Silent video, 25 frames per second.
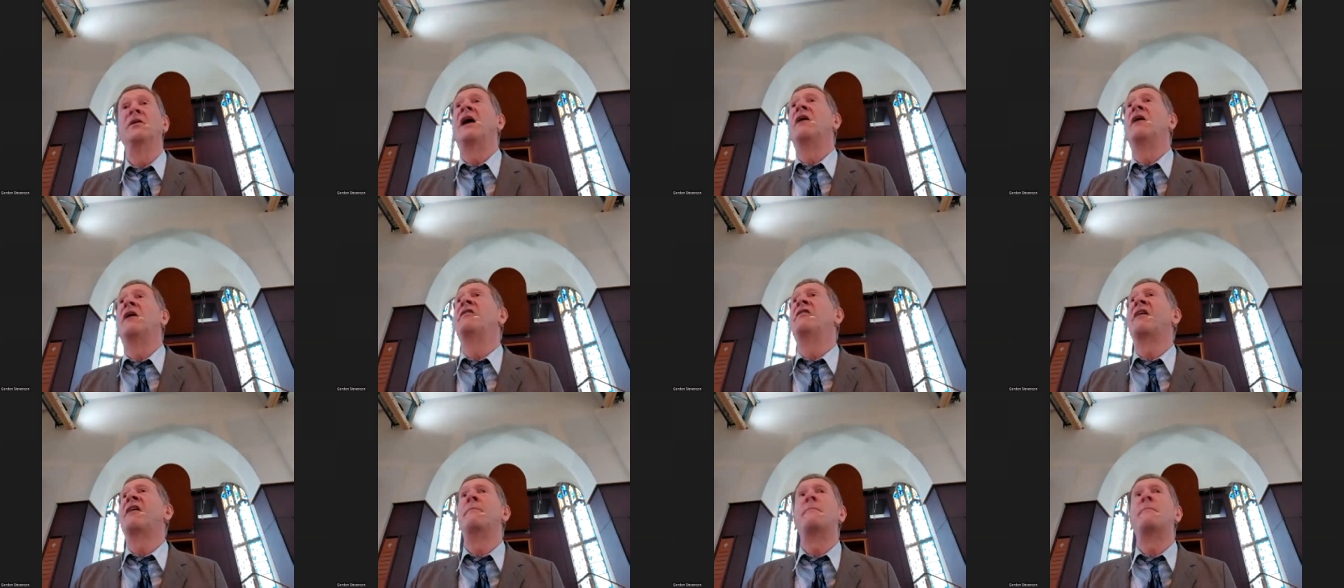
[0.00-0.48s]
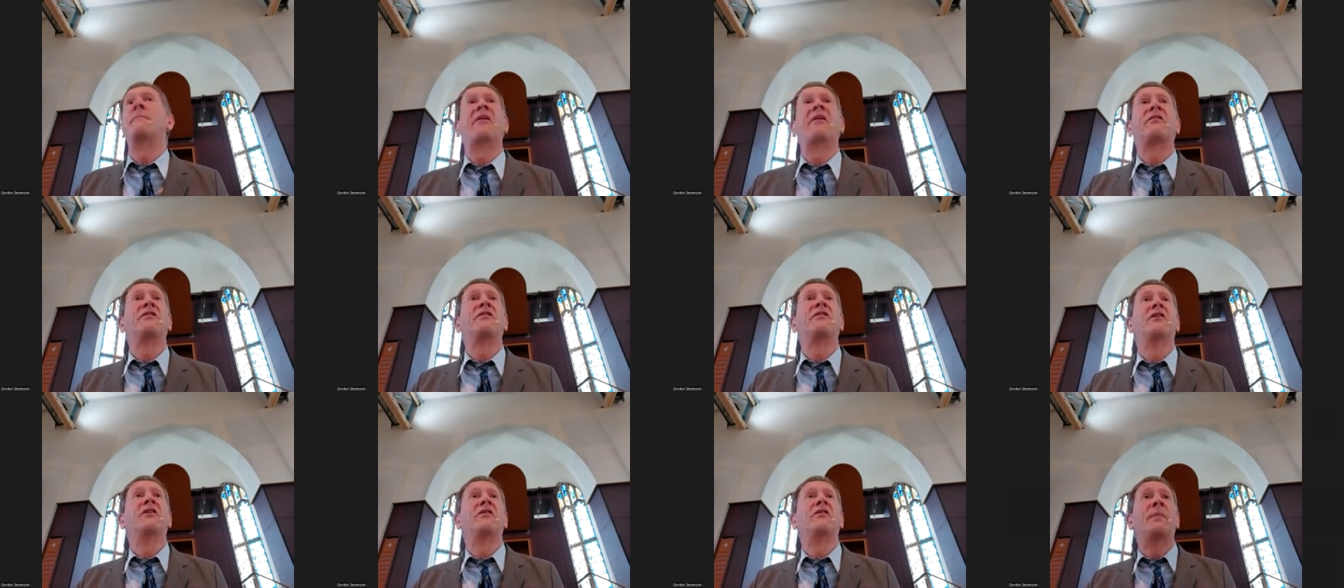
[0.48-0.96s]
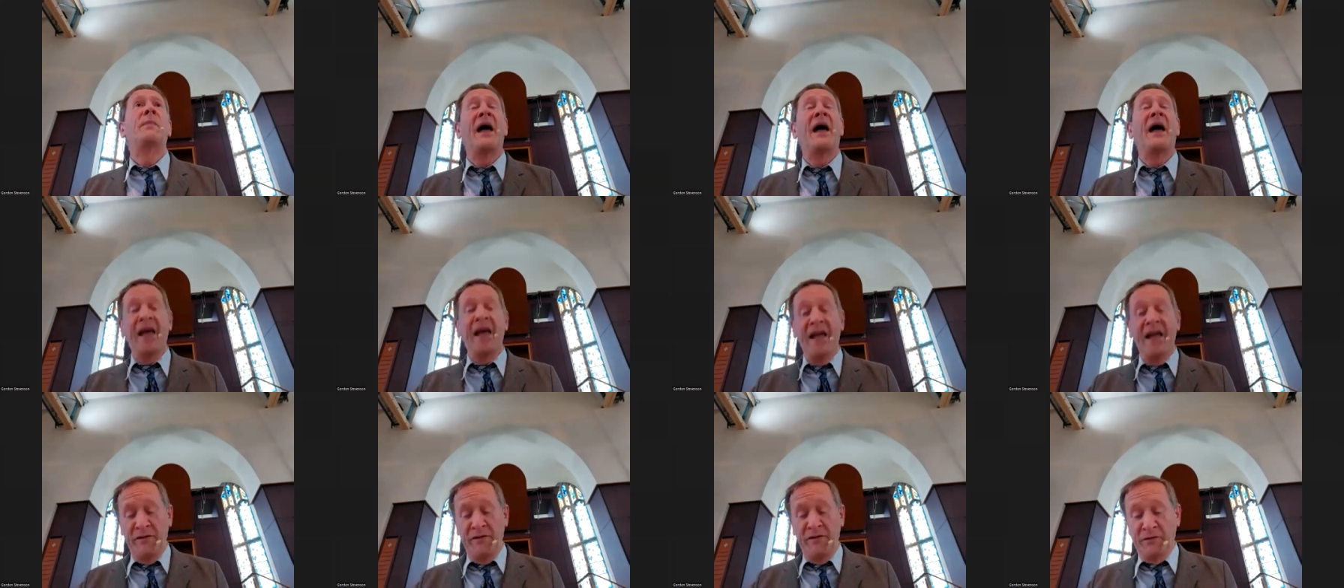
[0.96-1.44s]
how his ambassadors
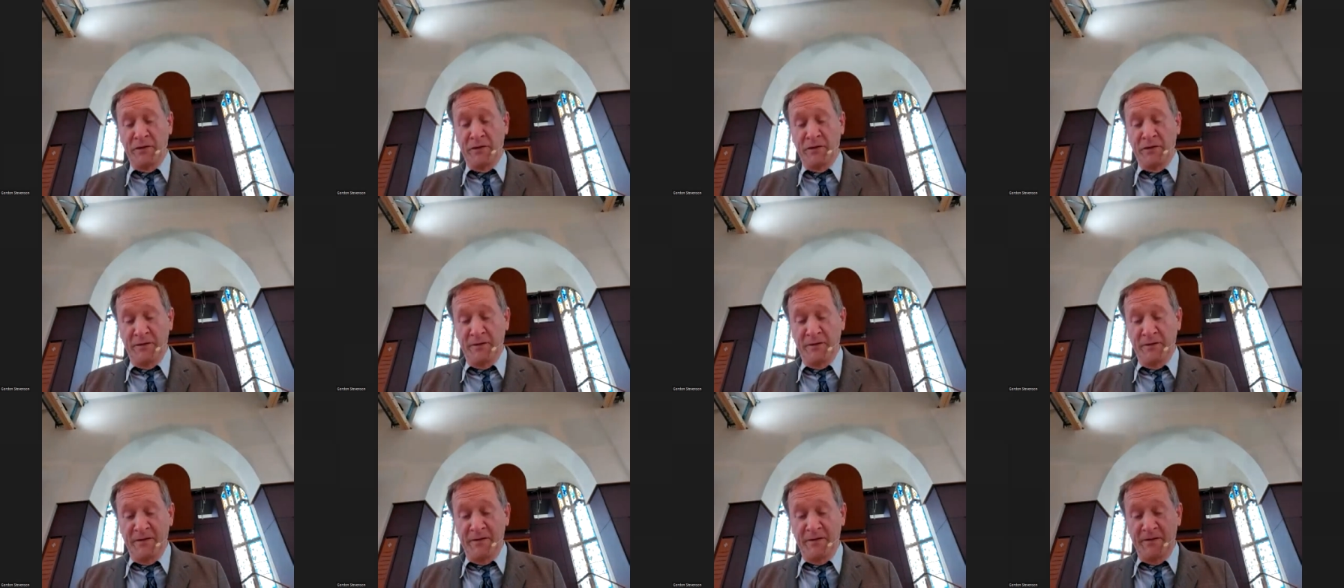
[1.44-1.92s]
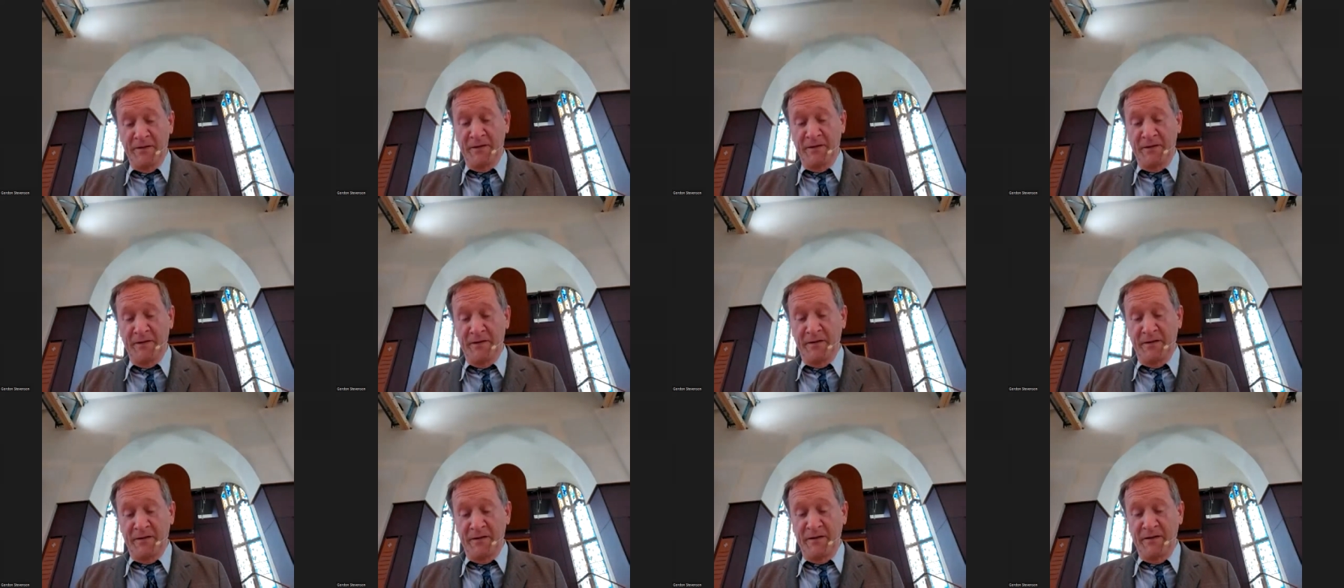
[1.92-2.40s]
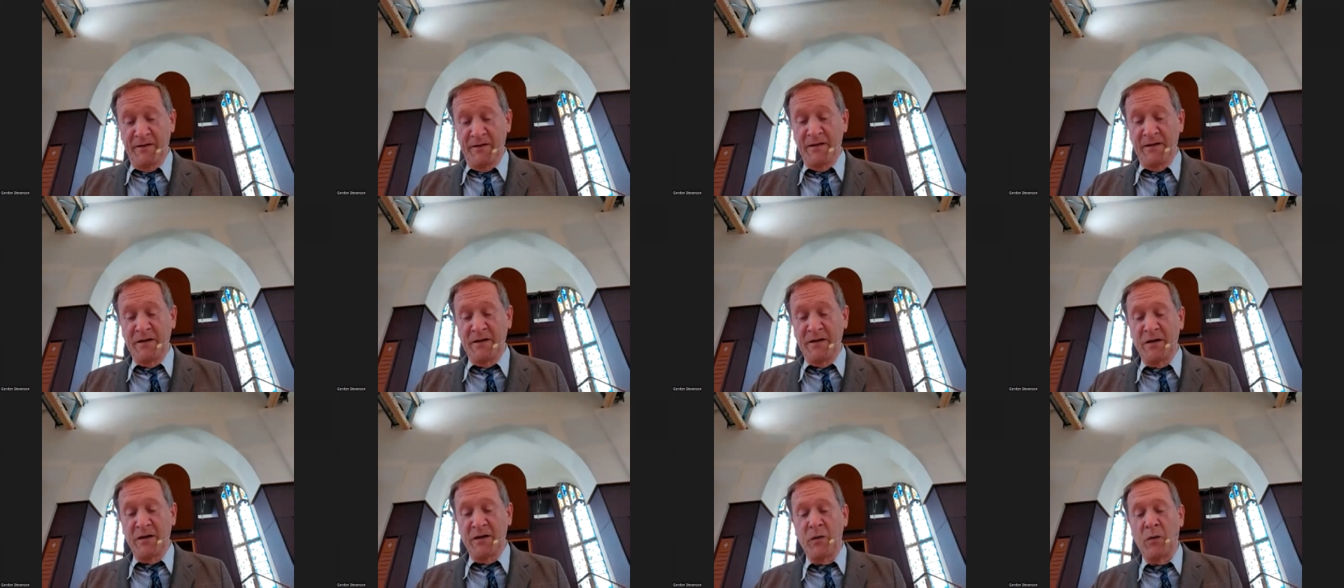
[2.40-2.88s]
behave,
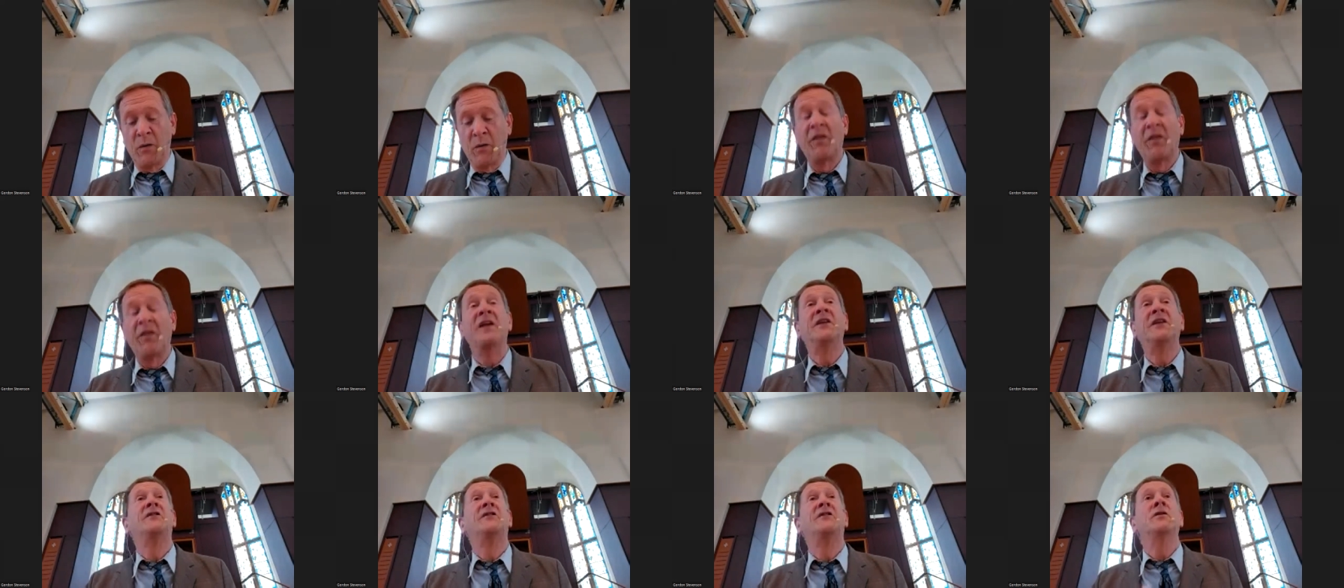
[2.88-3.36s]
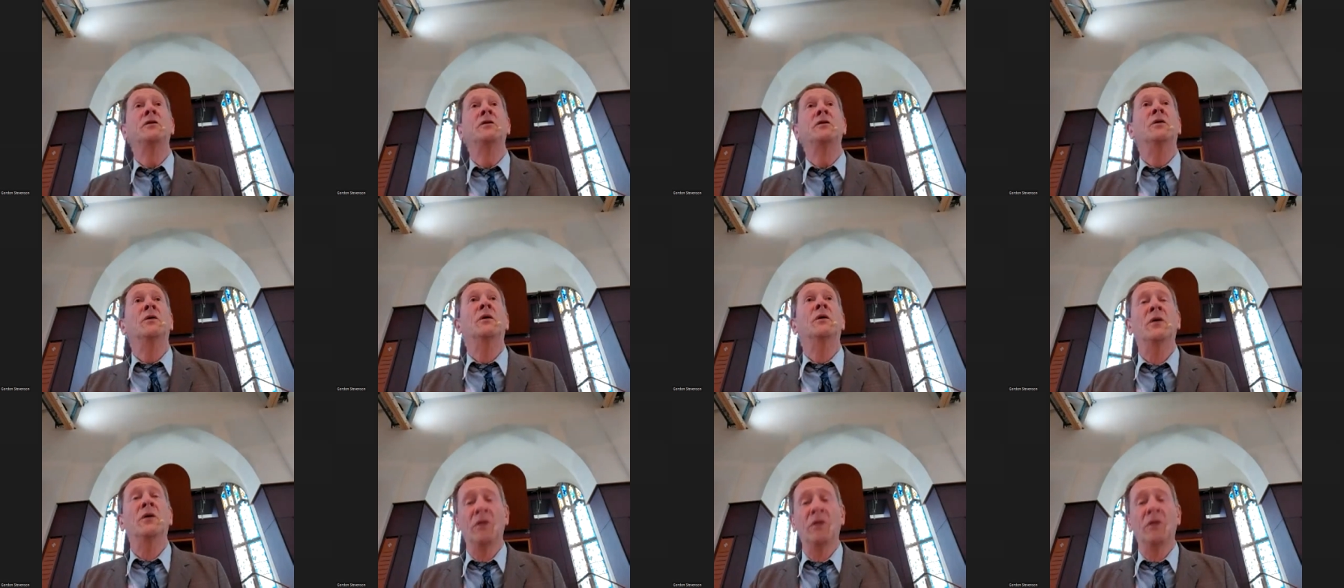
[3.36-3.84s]
what they do.